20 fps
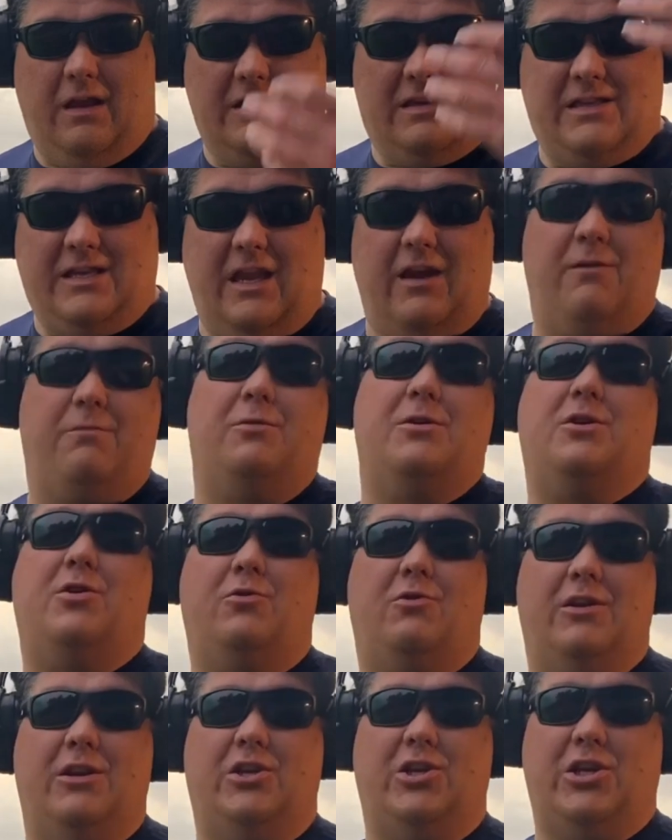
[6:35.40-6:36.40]

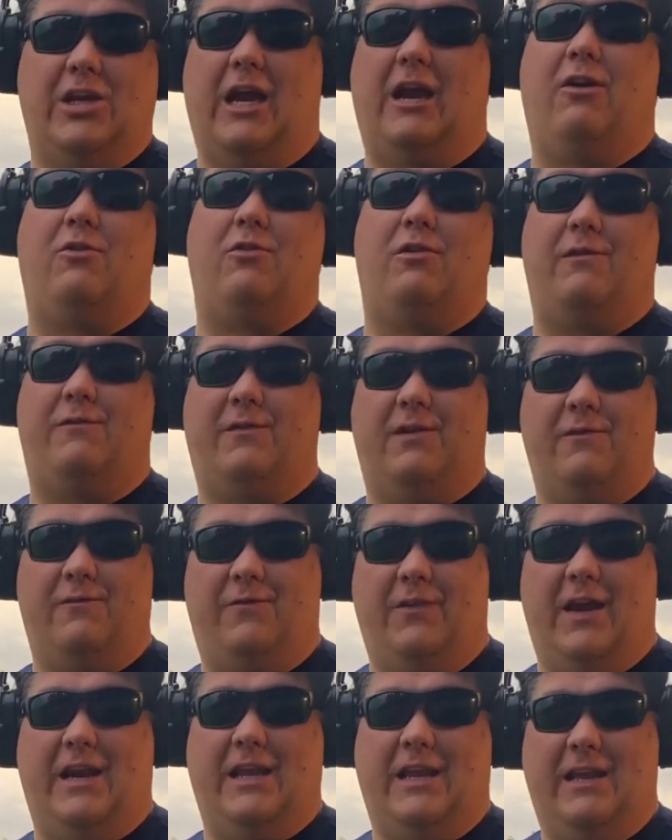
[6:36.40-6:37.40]
celebratory shower of
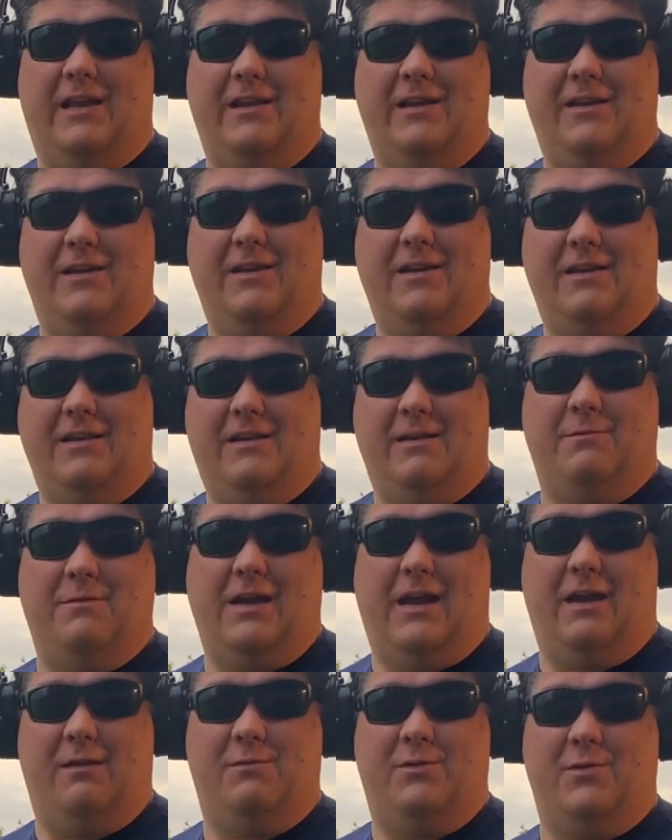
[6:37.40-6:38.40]
confetti
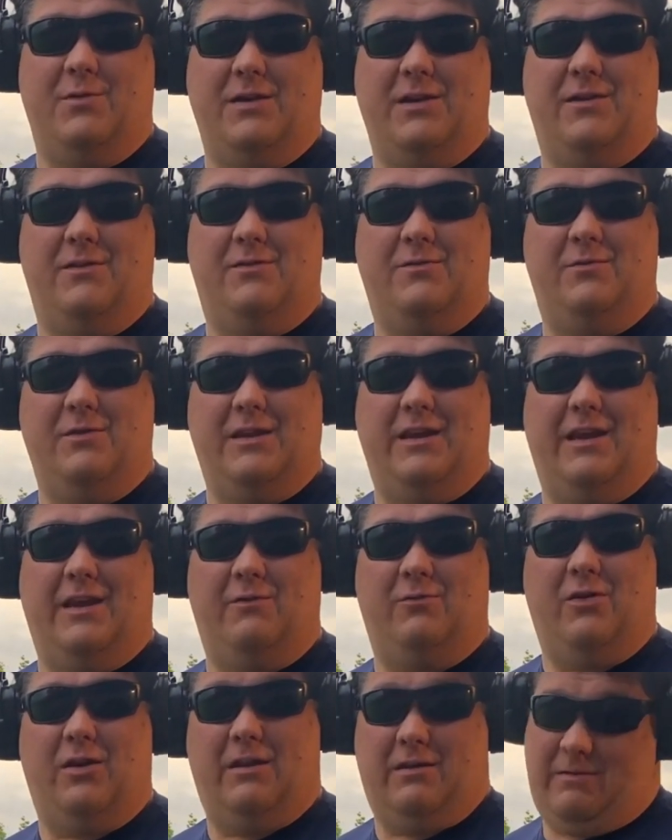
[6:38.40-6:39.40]
sometimes when you
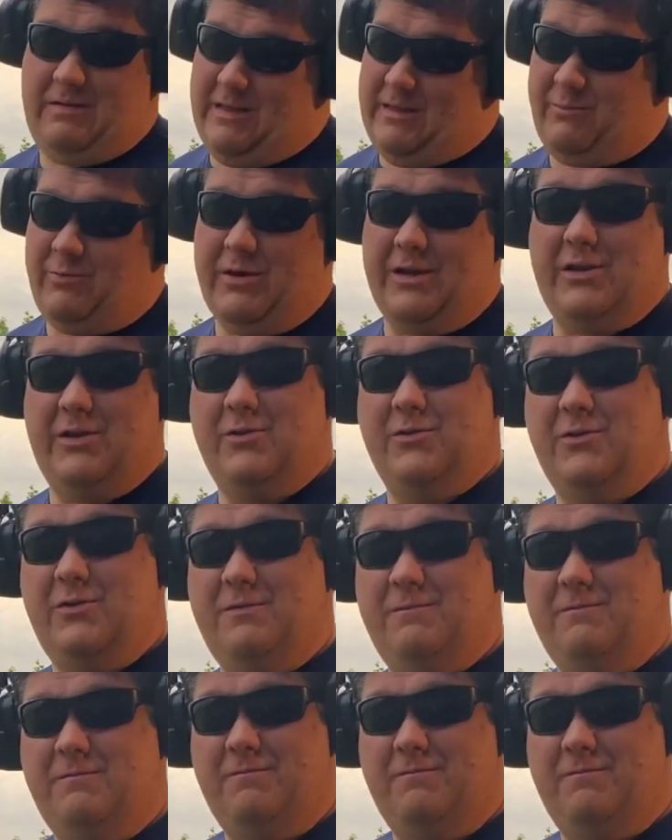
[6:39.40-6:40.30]
hit one. It's pretty cool.